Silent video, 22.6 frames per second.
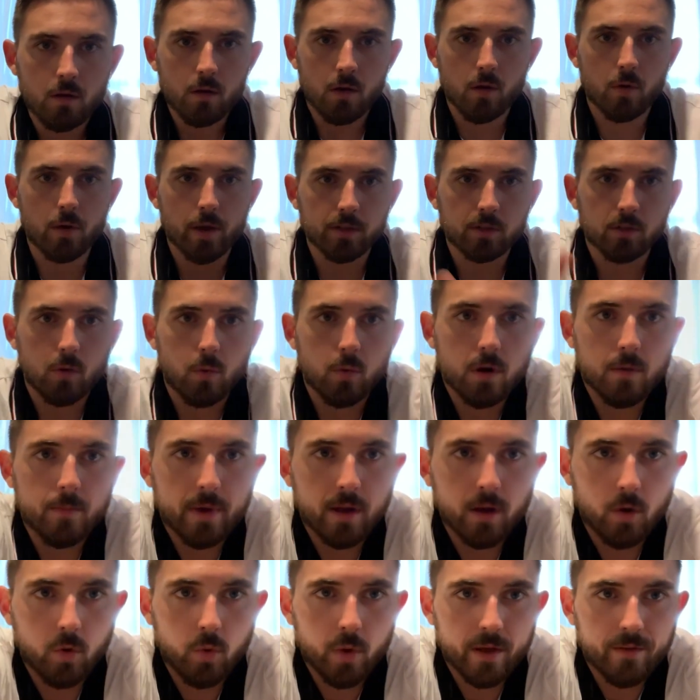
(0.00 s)
Okay, so I wanna make
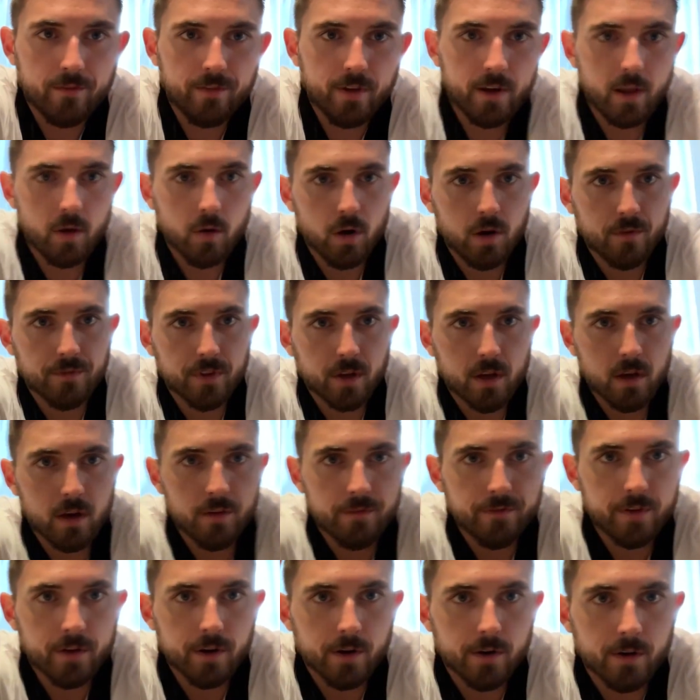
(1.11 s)
a quick video off the
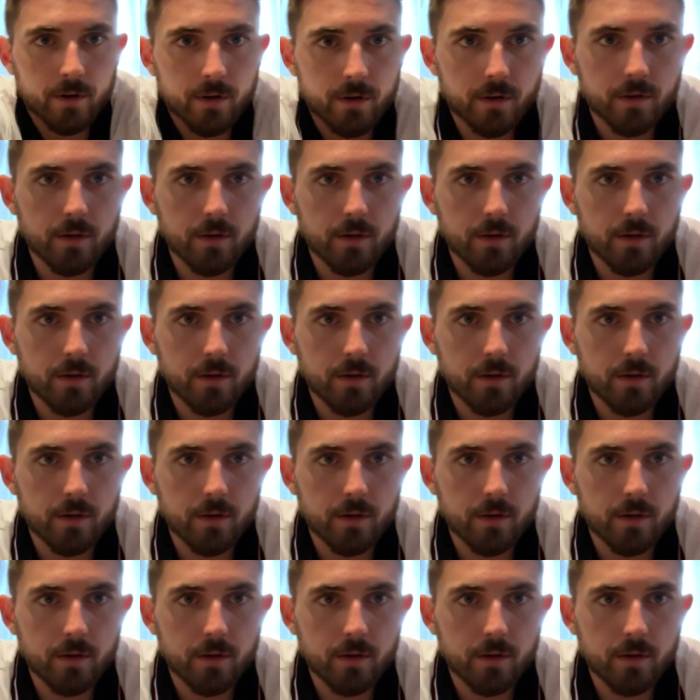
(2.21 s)
cuff here.